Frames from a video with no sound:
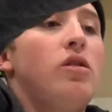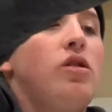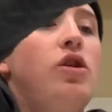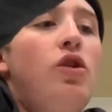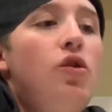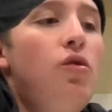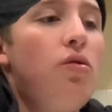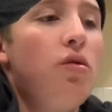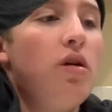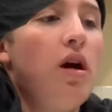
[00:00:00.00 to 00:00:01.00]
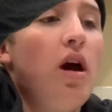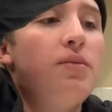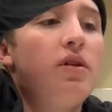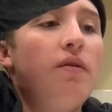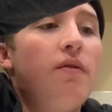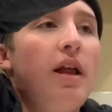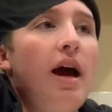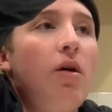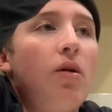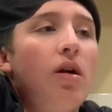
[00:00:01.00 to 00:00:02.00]
2 cups of
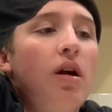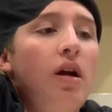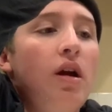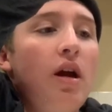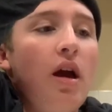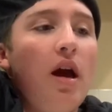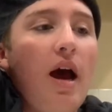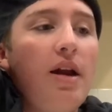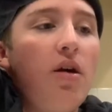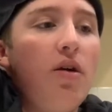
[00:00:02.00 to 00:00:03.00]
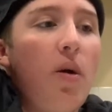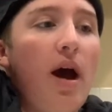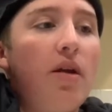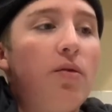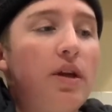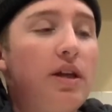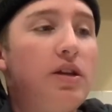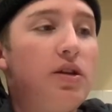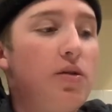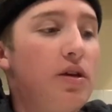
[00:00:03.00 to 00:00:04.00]
flour I don't know how to really
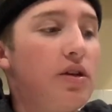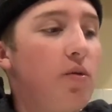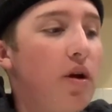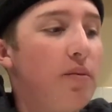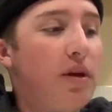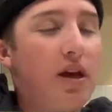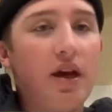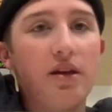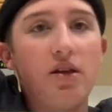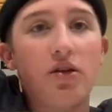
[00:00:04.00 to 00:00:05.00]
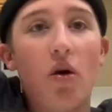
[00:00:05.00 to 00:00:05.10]
do this one because there's a